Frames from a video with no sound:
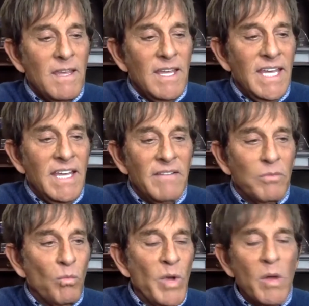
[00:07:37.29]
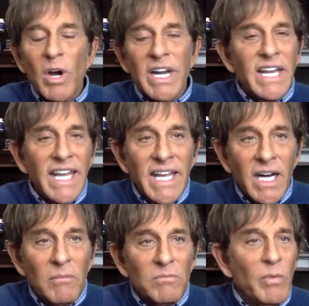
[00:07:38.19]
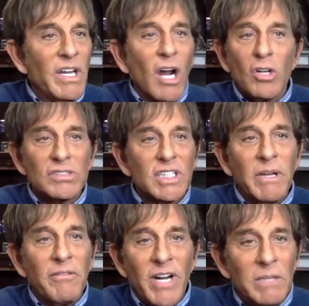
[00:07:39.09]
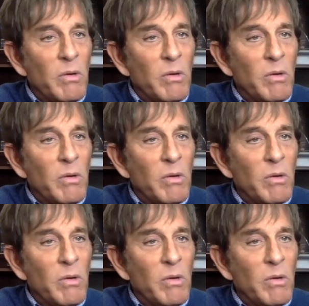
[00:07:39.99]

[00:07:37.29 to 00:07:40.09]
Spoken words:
if we weren't in M, we'd all still be friends,